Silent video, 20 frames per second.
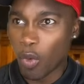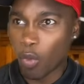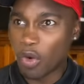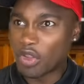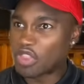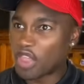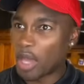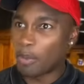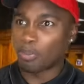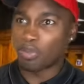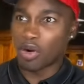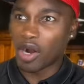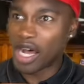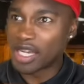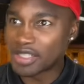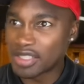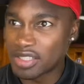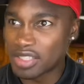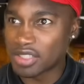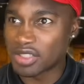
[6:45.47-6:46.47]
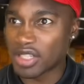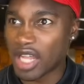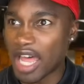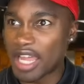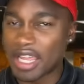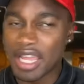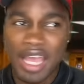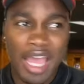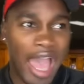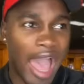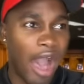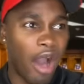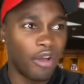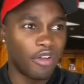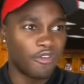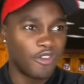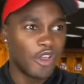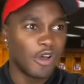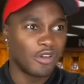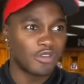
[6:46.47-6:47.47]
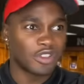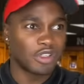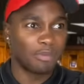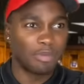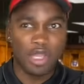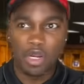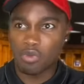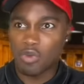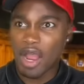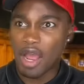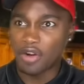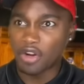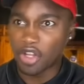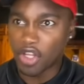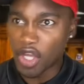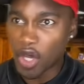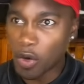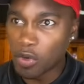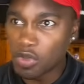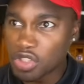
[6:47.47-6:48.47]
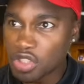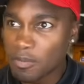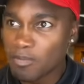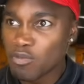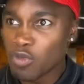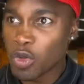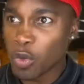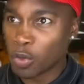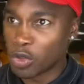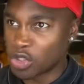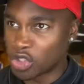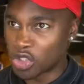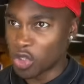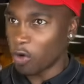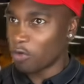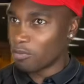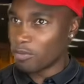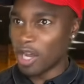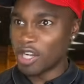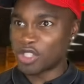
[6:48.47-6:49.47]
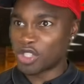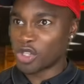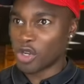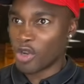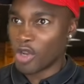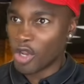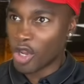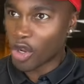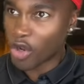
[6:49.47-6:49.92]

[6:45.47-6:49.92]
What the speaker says: what that process is like, how it feels to be around a coach with so much